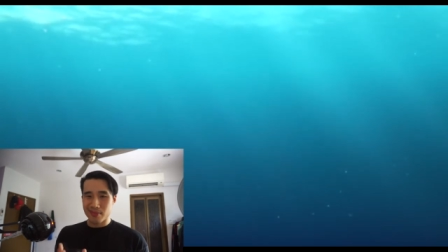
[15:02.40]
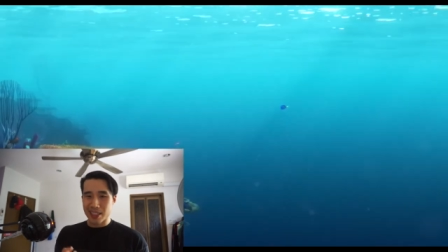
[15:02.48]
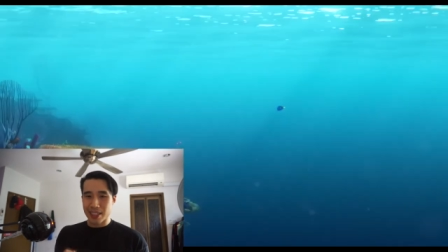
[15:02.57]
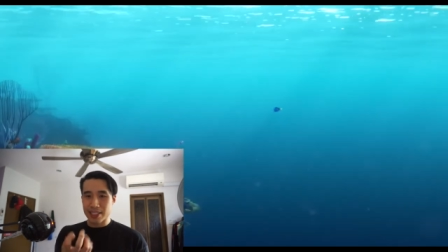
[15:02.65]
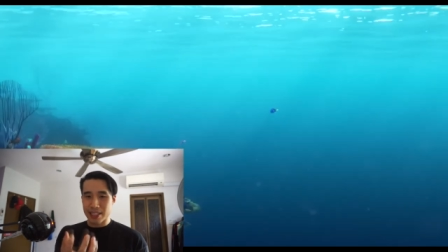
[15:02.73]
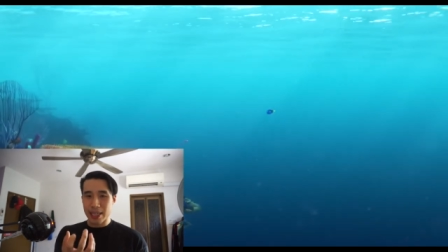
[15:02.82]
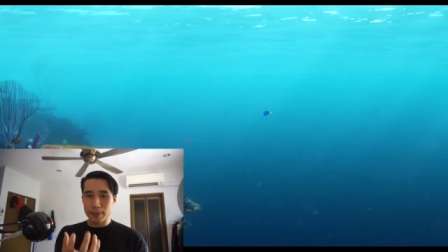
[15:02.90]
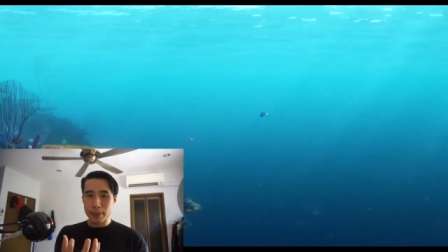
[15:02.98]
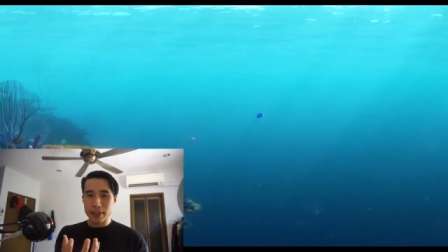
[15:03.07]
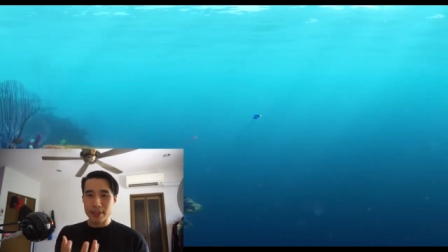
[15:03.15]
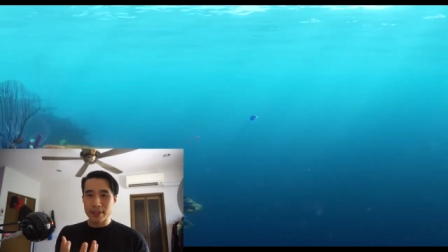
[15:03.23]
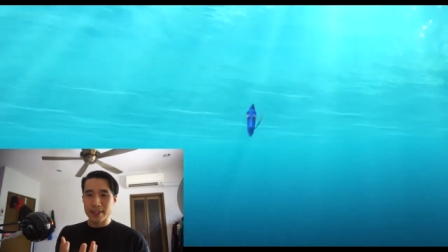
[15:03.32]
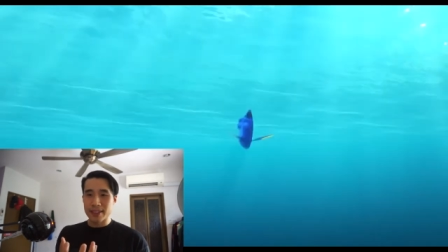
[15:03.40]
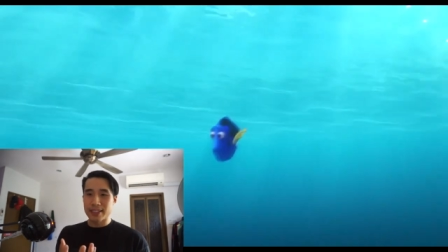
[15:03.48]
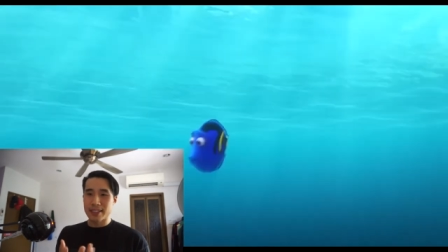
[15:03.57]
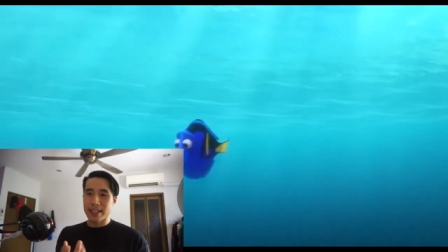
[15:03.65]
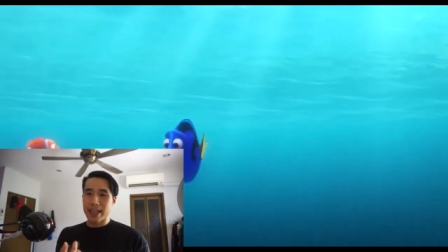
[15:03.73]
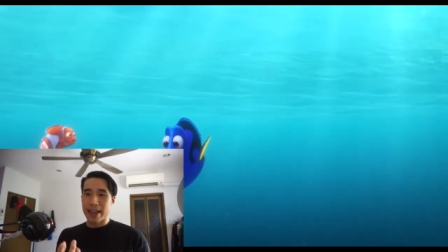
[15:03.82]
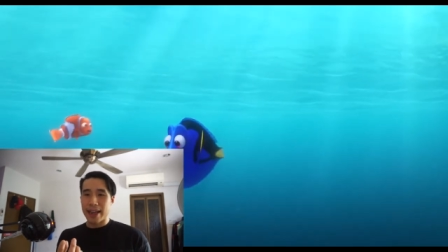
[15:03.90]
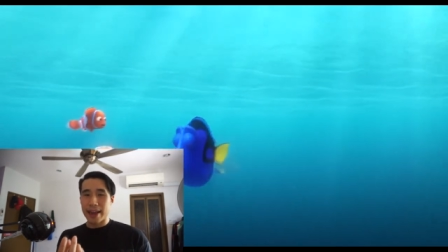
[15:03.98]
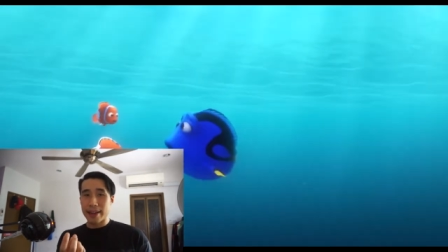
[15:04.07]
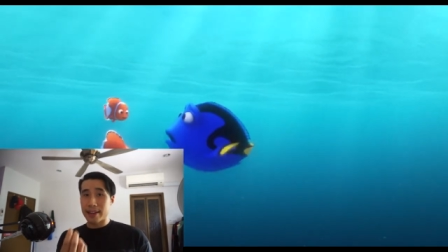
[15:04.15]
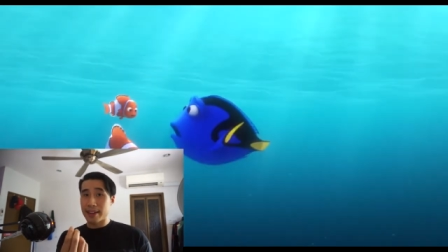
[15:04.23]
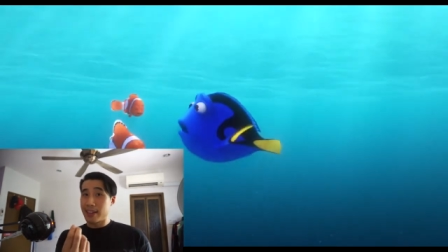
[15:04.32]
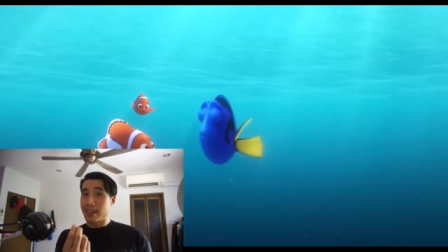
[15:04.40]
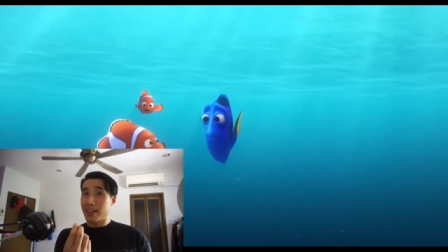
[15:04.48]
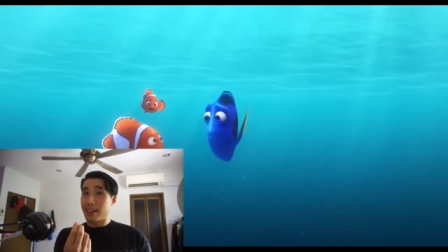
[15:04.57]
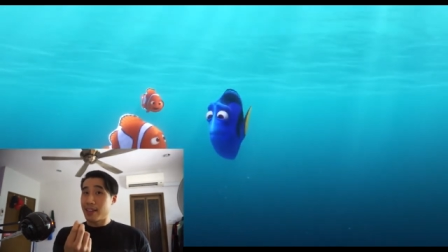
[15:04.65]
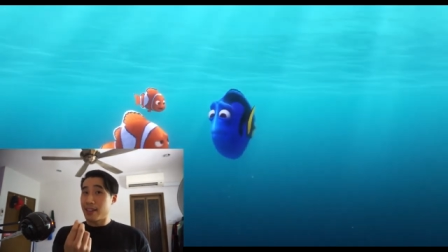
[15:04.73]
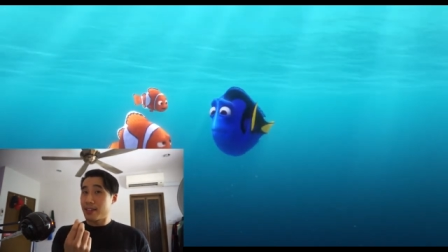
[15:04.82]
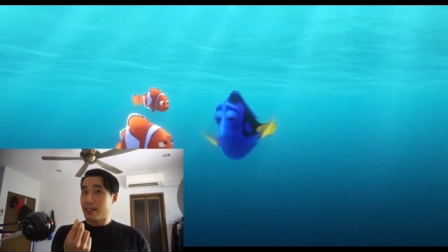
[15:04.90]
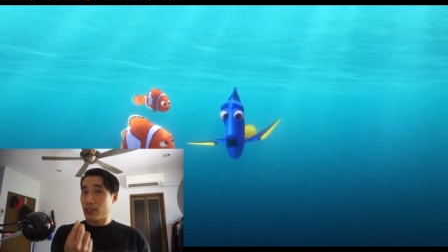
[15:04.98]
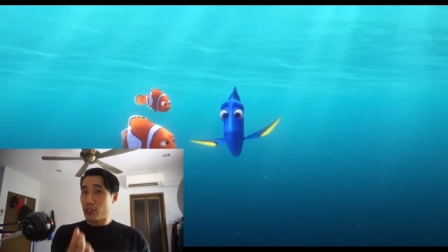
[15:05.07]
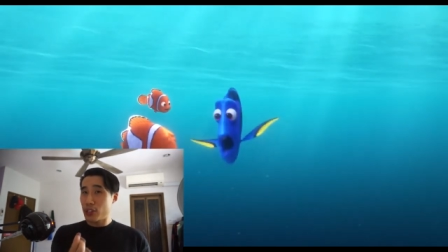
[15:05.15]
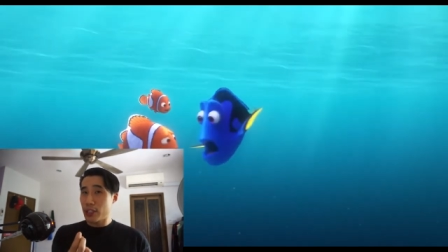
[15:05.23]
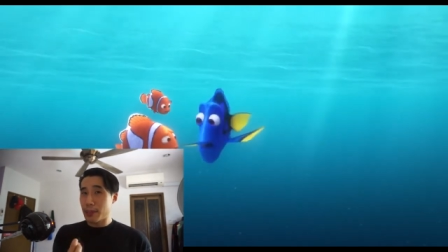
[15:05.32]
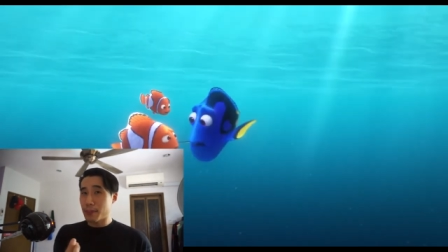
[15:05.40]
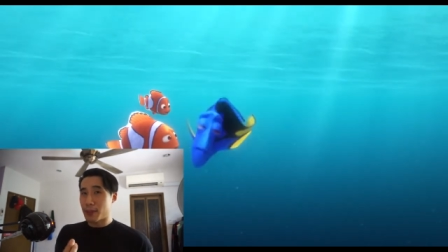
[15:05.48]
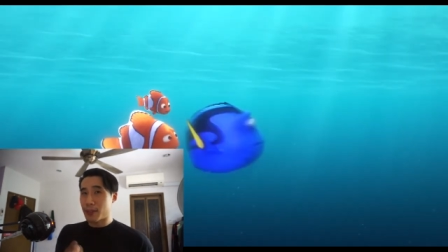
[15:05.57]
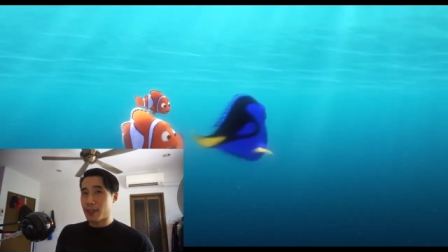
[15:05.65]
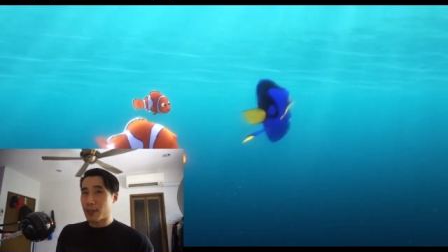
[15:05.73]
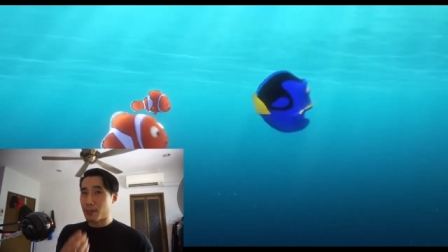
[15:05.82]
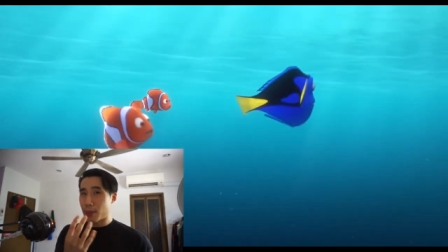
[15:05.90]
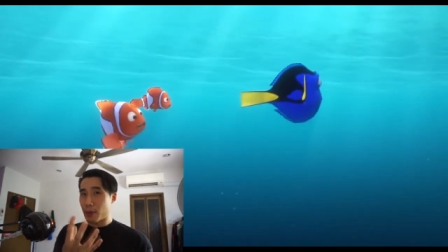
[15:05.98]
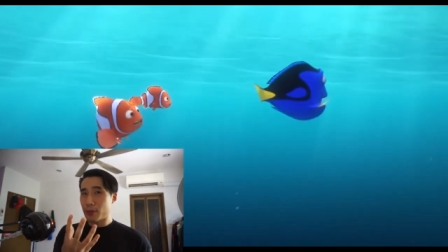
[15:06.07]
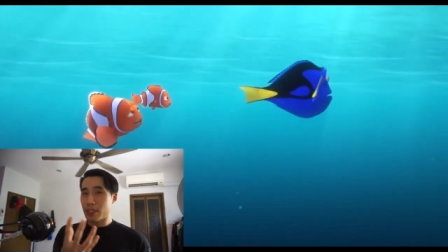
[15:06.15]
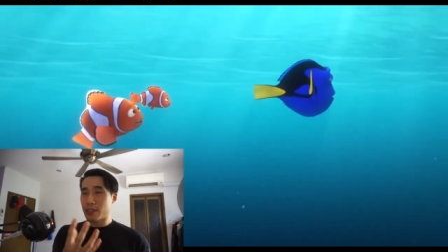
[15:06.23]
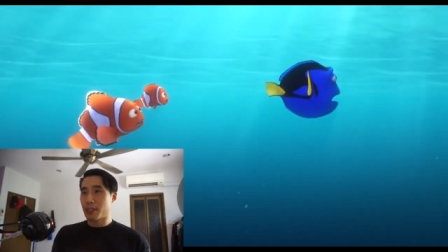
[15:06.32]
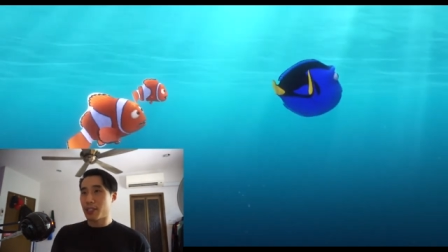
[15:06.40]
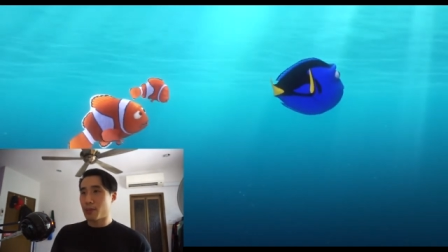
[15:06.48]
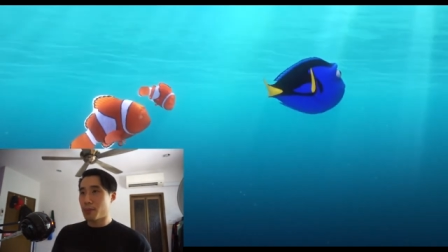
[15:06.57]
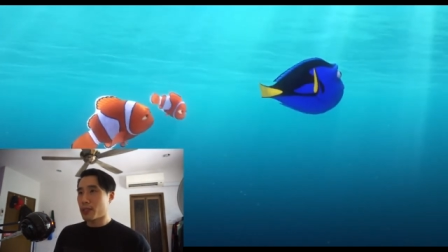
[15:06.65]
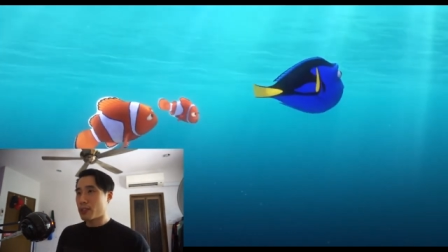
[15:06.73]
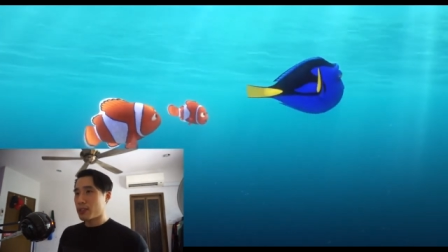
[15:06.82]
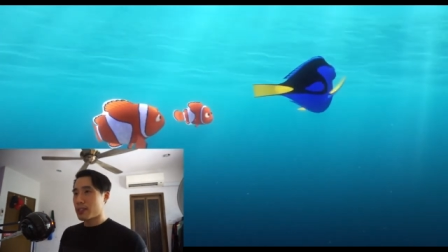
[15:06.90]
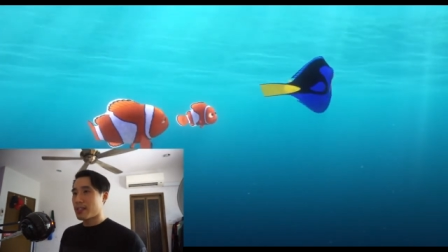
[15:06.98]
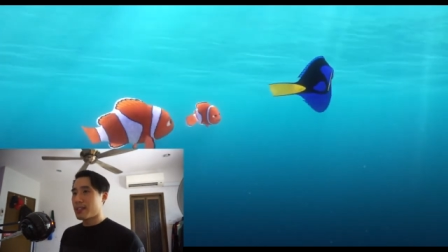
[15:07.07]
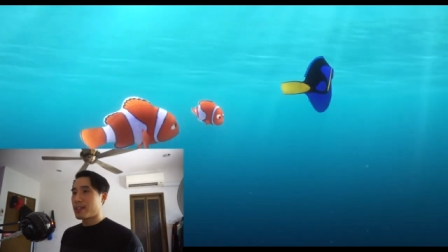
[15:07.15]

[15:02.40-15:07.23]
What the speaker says: snappiness, and the shapes, the mouth shapes especially.